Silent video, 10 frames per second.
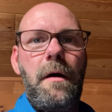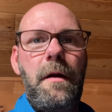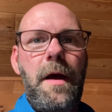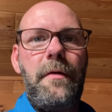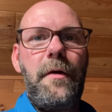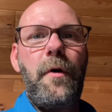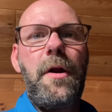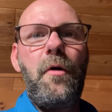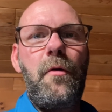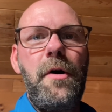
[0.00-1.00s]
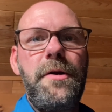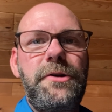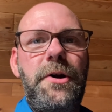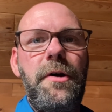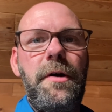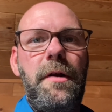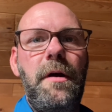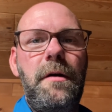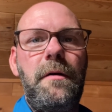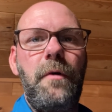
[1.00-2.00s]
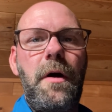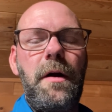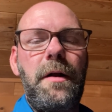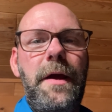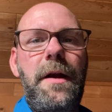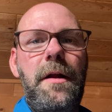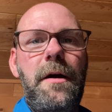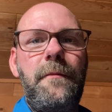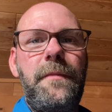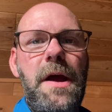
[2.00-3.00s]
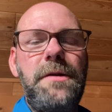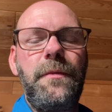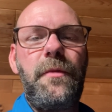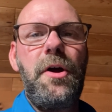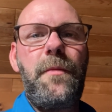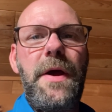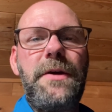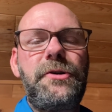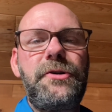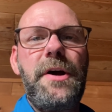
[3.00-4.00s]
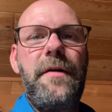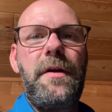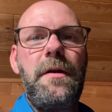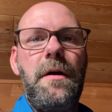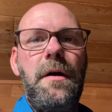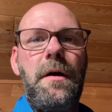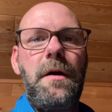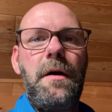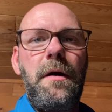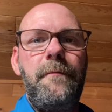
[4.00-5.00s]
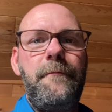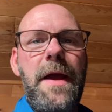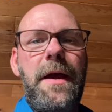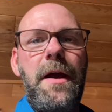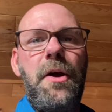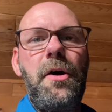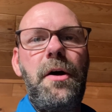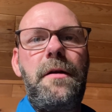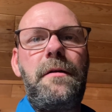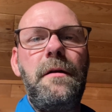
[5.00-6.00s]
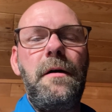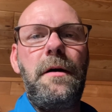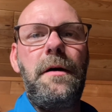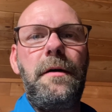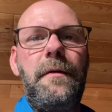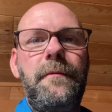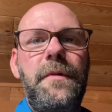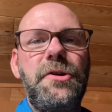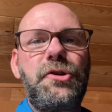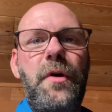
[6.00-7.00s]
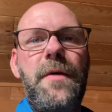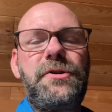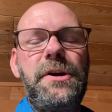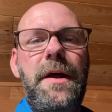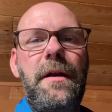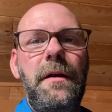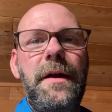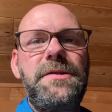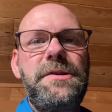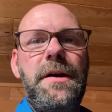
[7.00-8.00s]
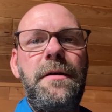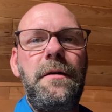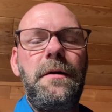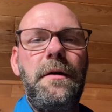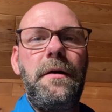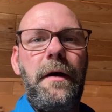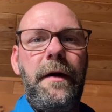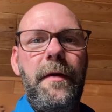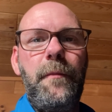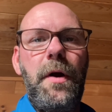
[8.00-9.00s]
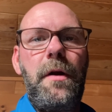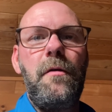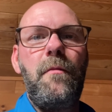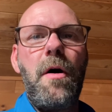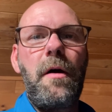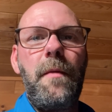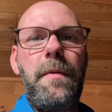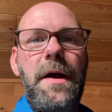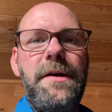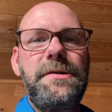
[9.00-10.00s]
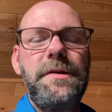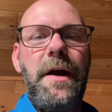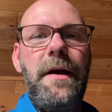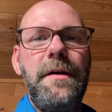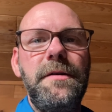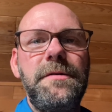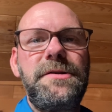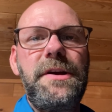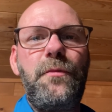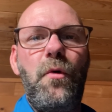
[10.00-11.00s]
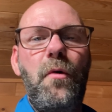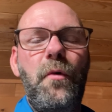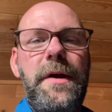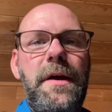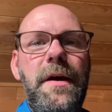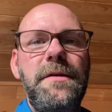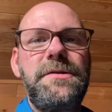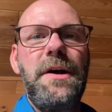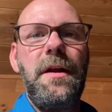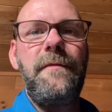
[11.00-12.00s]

Now that we know it runs good, we're going to clean it up, take some good pictures of it, make a good description in the listing, and then put it on Marketplace and see what we can sell it